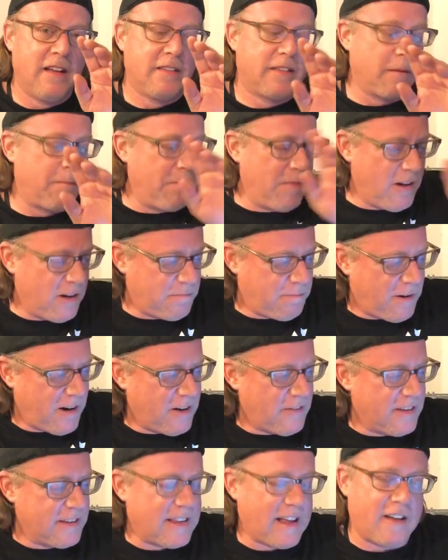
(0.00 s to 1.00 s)
The milk
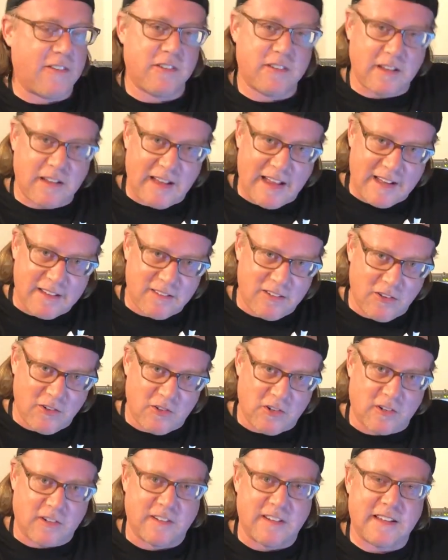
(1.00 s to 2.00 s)
part of it, that was the lactose
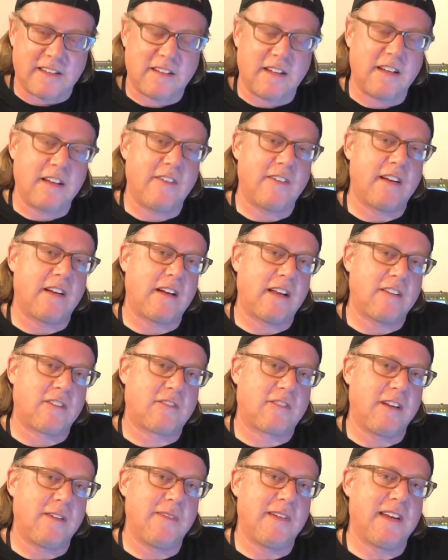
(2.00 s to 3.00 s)
sugar. That's going to give it a nice
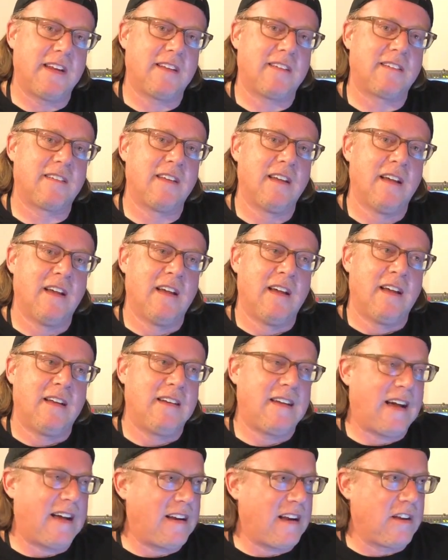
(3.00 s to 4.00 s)
creaminess.
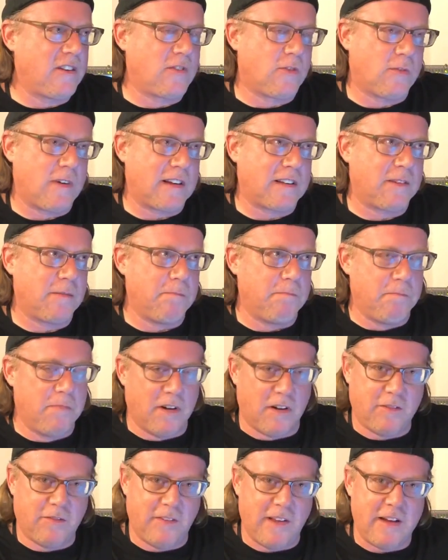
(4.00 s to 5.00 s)
Not a direct
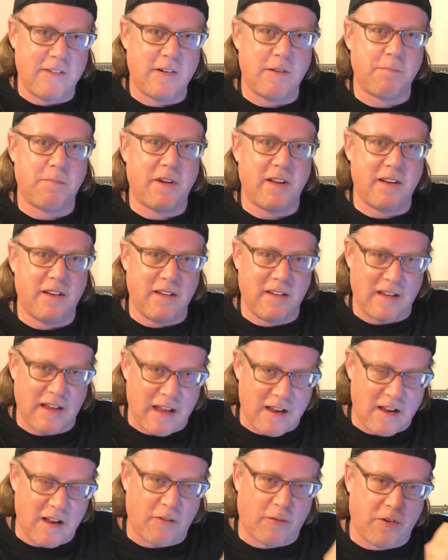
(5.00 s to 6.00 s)
milk flavor, but
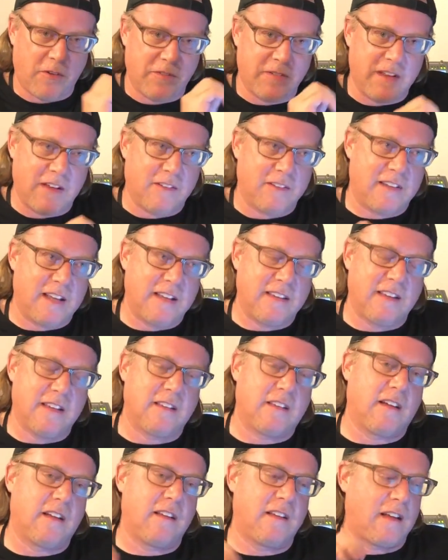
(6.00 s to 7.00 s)
it'll take
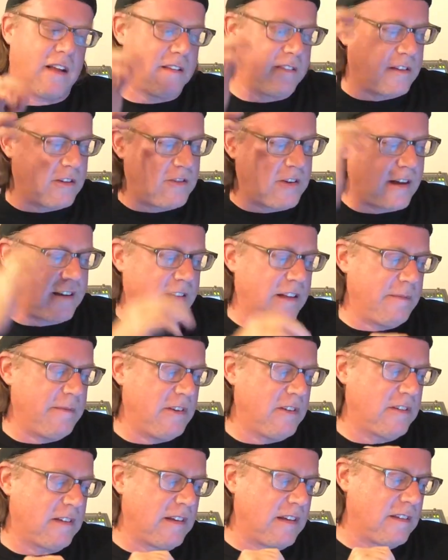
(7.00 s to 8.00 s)
the chocolate I'm
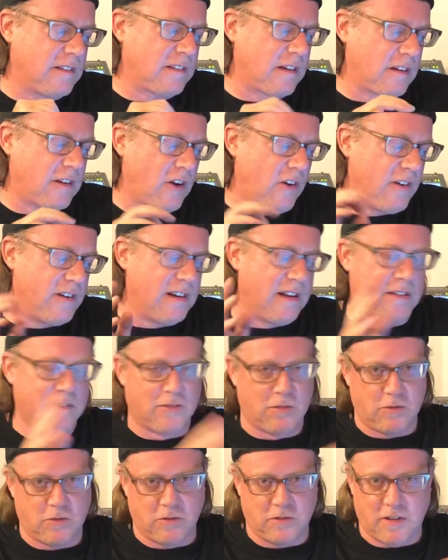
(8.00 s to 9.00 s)
using is cocoa
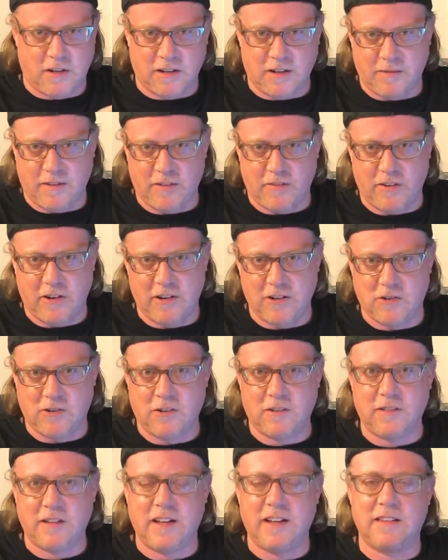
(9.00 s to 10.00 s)
nibs, which we'll talk about very
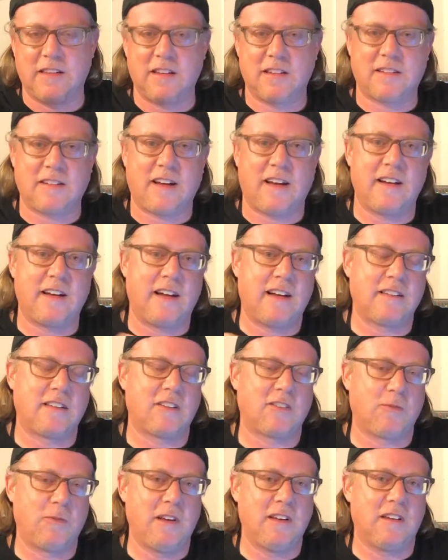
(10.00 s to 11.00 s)
shortly. This kind of adds a
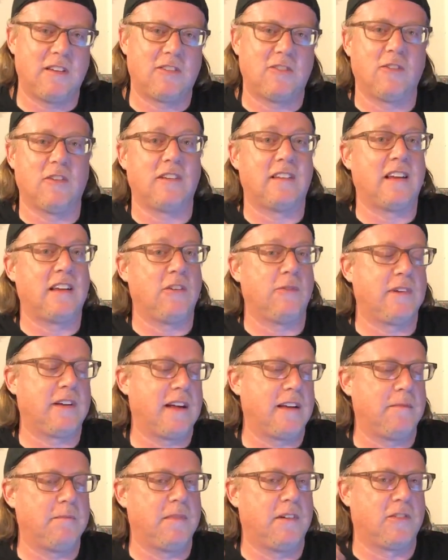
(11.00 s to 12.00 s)
sweetness to it that you would
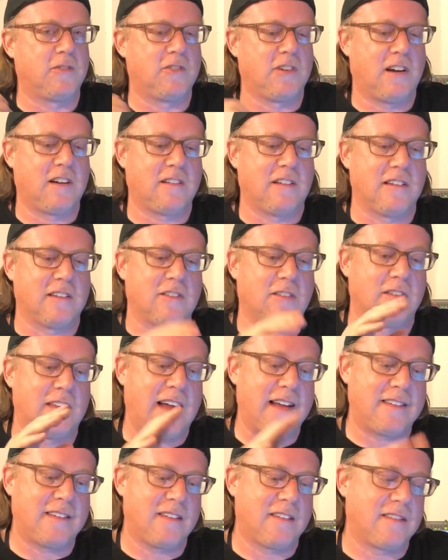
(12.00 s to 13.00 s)
get in milk chocolate. So
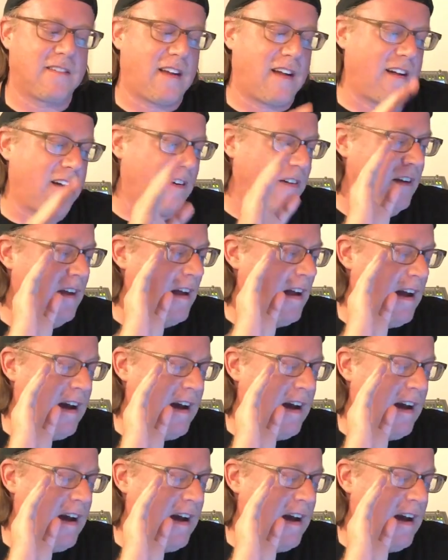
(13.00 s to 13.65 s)
that's the style.